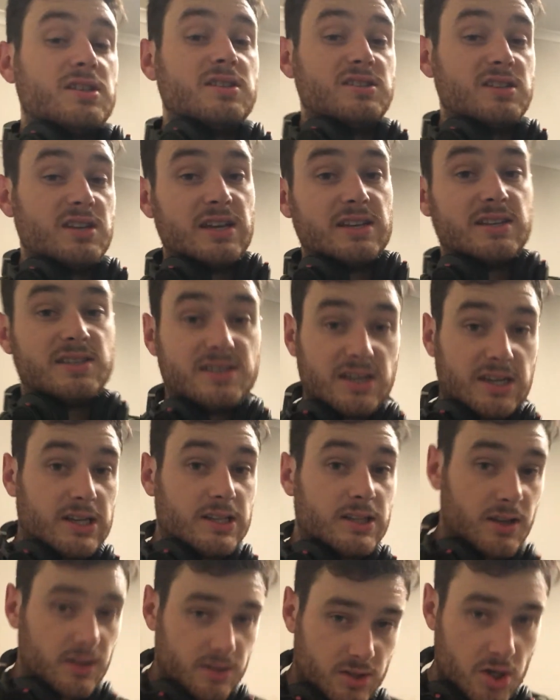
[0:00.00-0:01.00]
because you get sick of
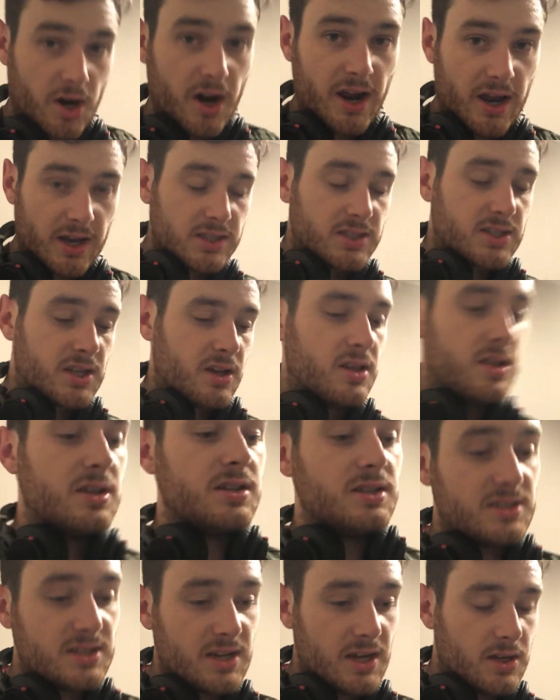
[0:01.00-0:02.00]
the tracks and then
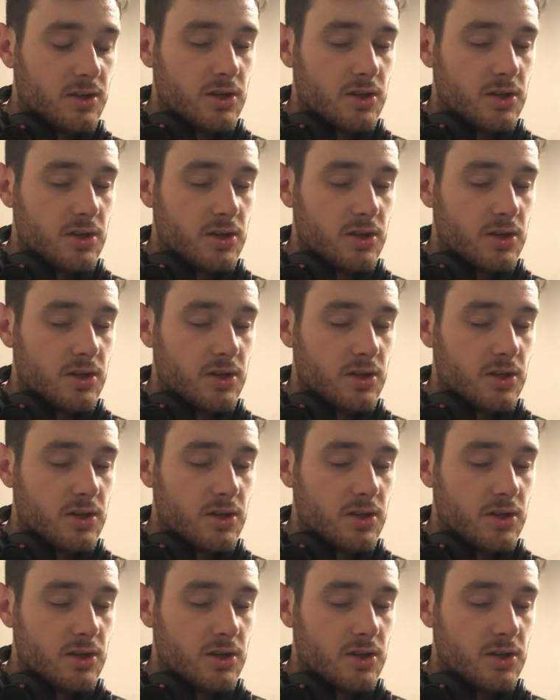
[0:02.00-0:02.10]
you start